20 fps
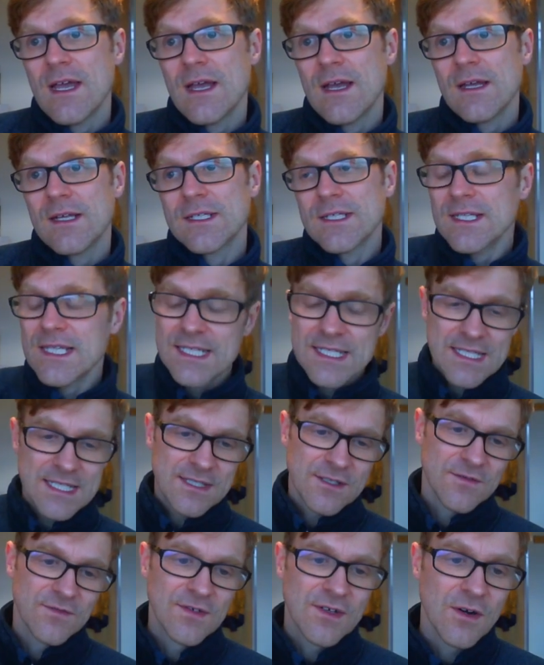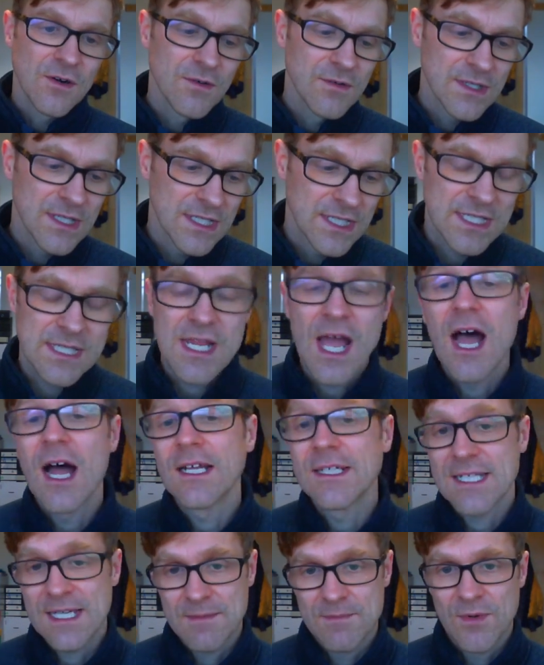So this is sort of Gouldner's
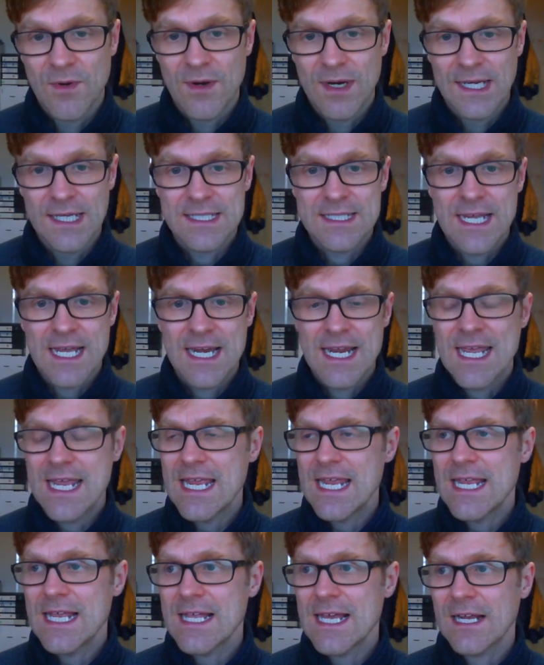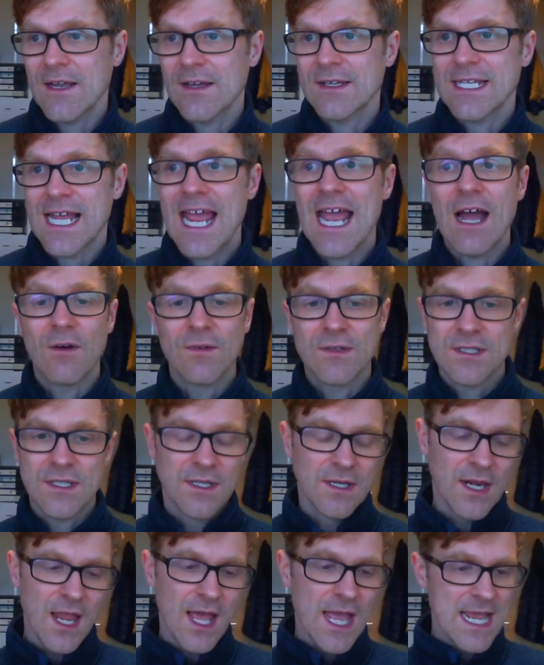starting point, and he then goes out,
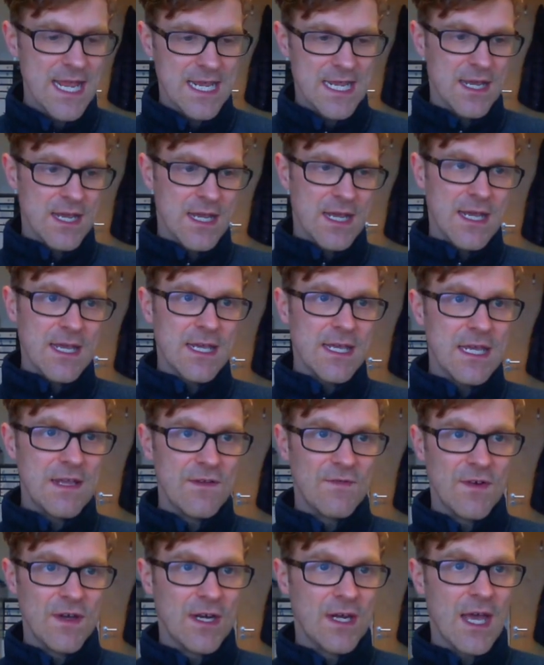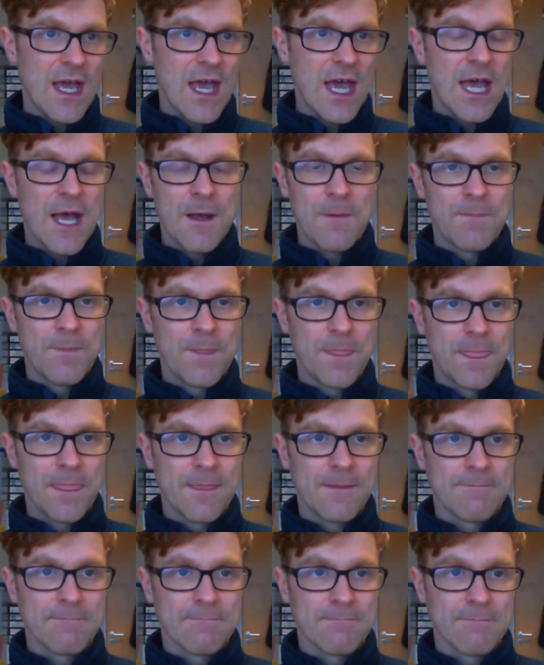unlike even
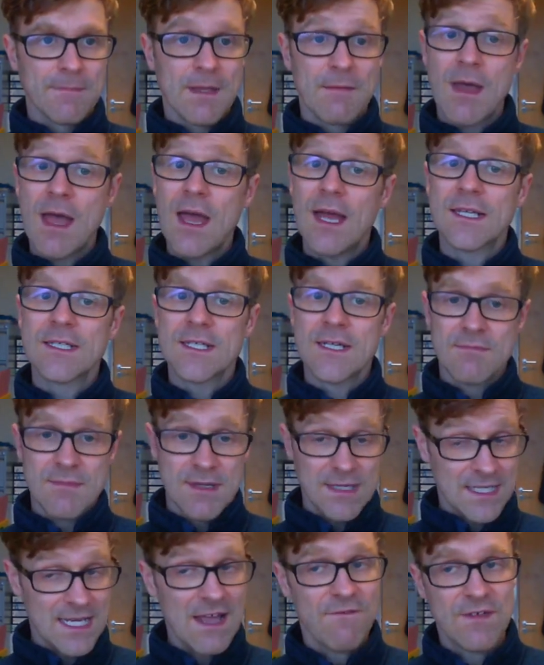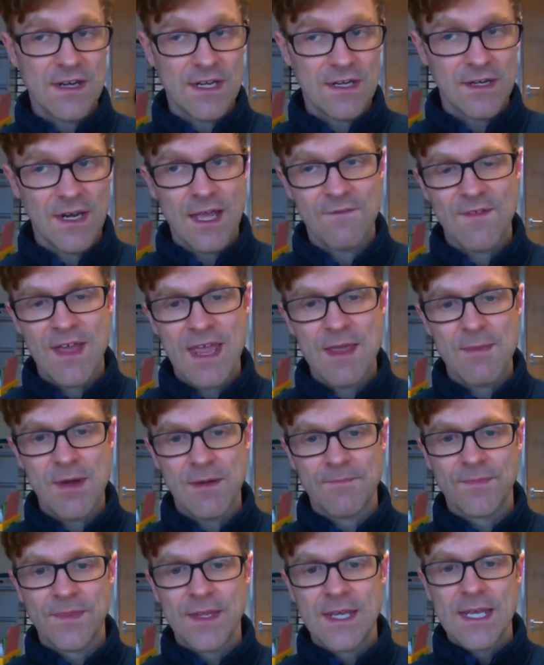Merton, and definitely unlike Weber,
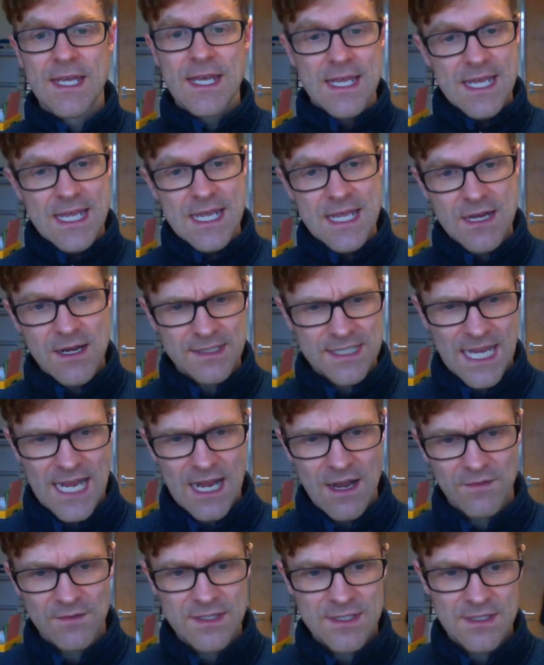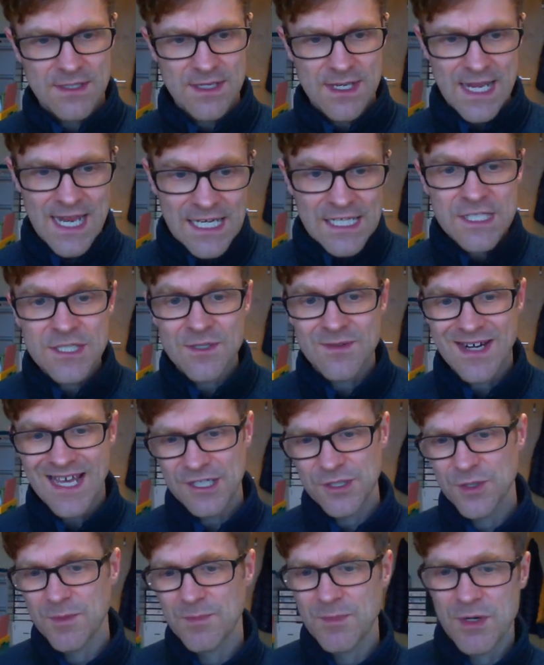he goes out into an
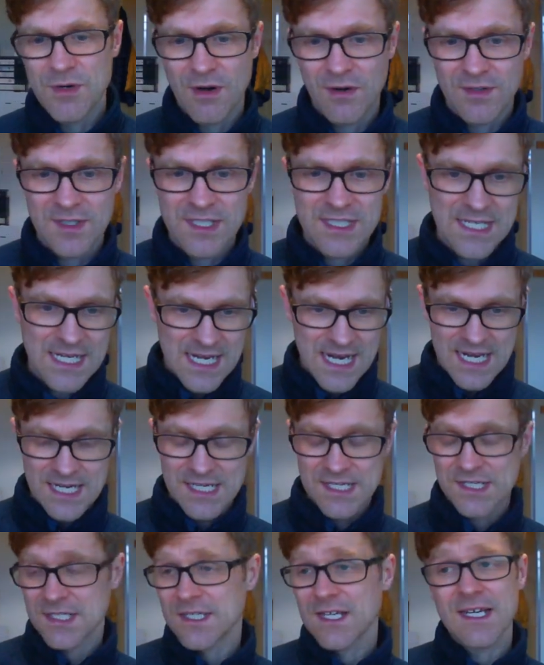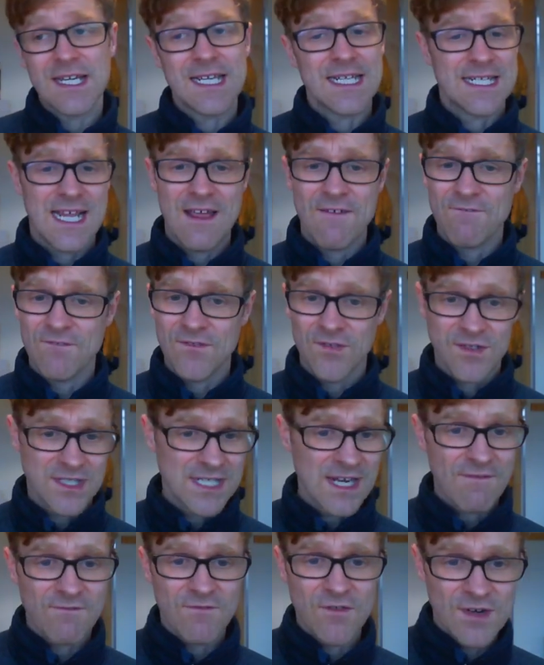actual bureaucracy and studies it for
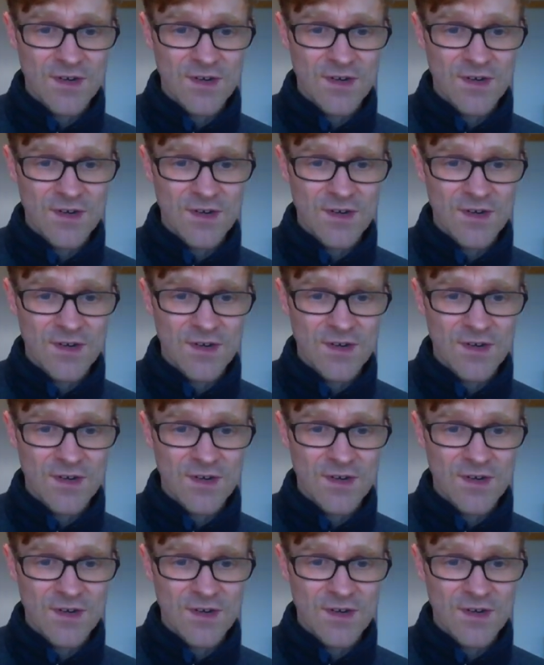several